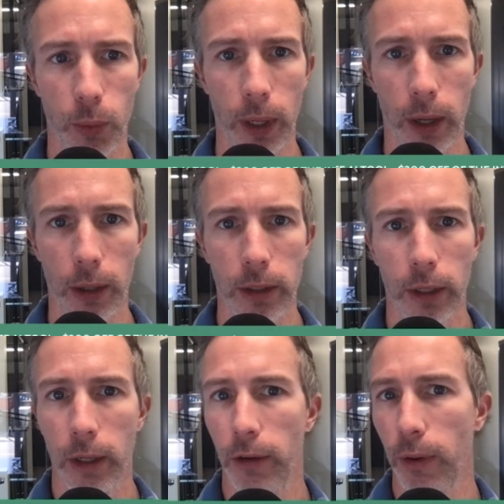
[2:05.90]
well.
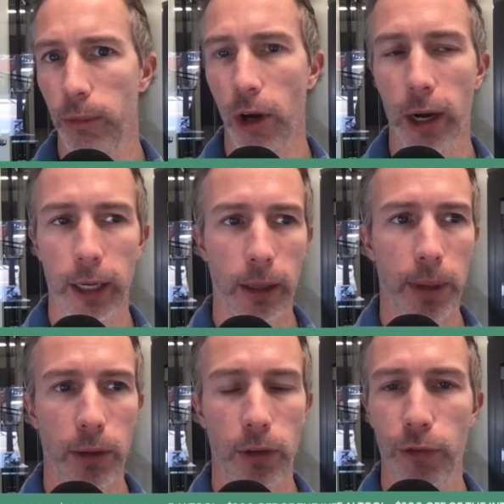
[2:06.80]
If I'm talking
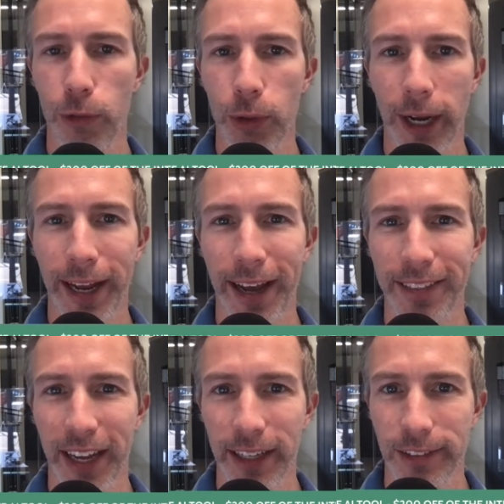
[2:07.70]
about the food I
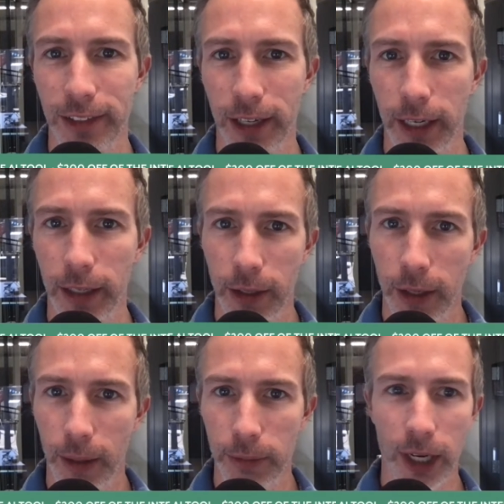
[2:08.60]
had last night,
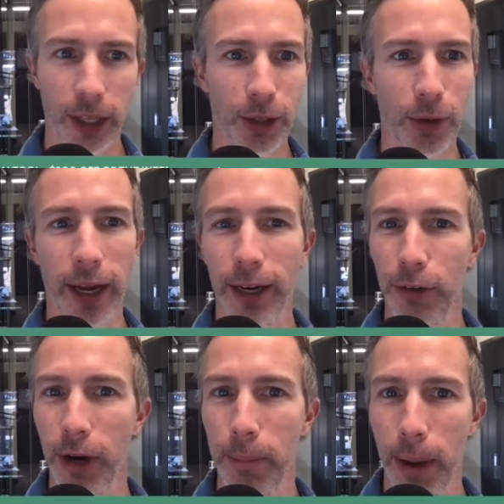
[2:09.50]
I'm telling you I had
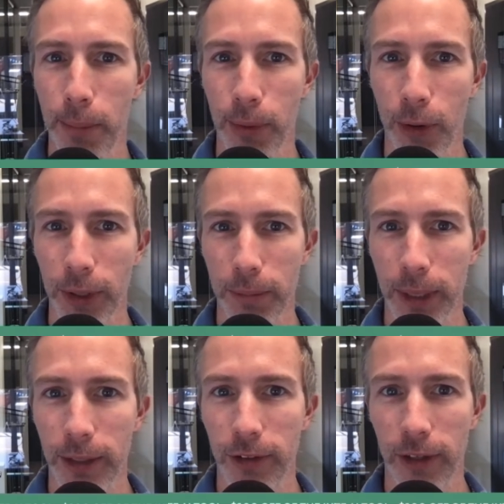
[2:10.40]
great pepperoni
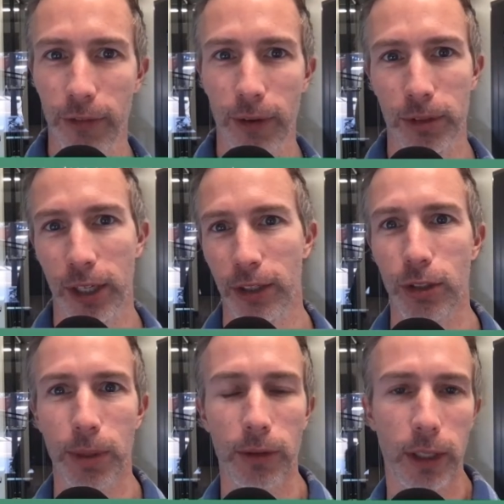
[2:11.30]
pizza. If I'm telling you
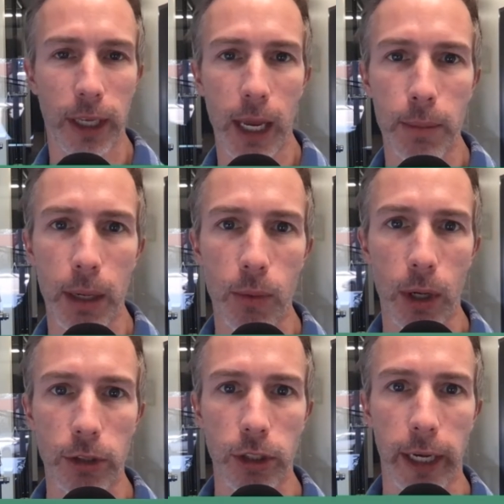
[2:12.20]
about the game I
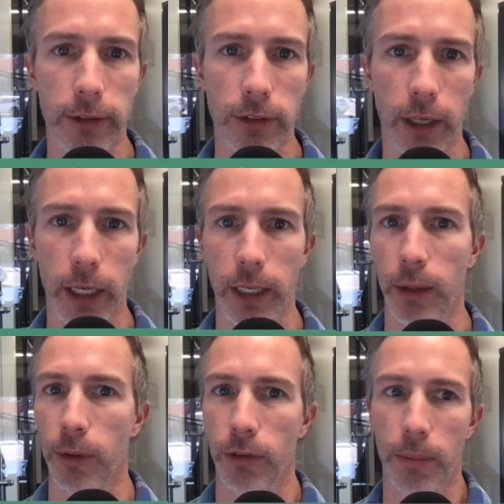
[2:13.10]
watched last night,
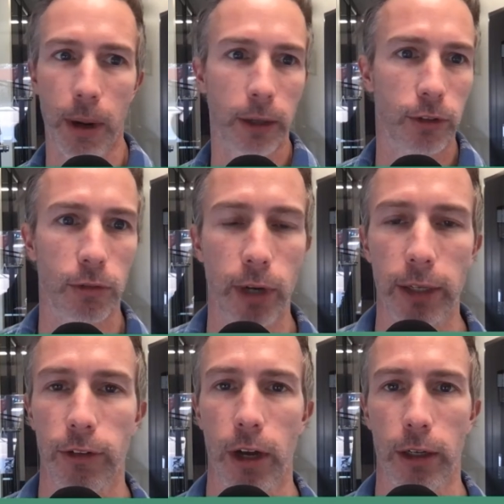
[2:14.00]
it was the Boston
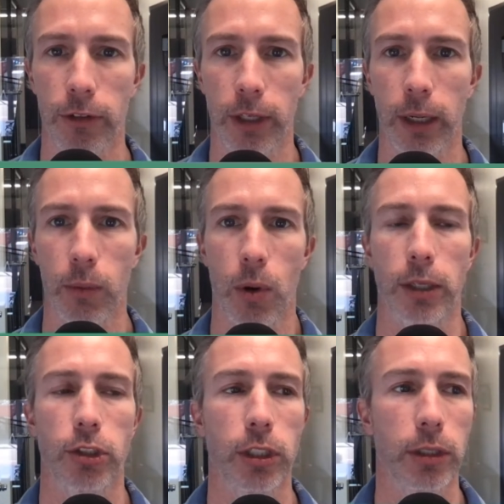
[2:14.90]
Red Sox that I
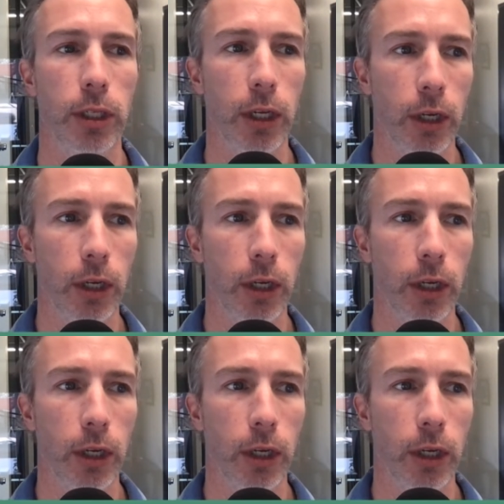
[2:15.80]
watched. And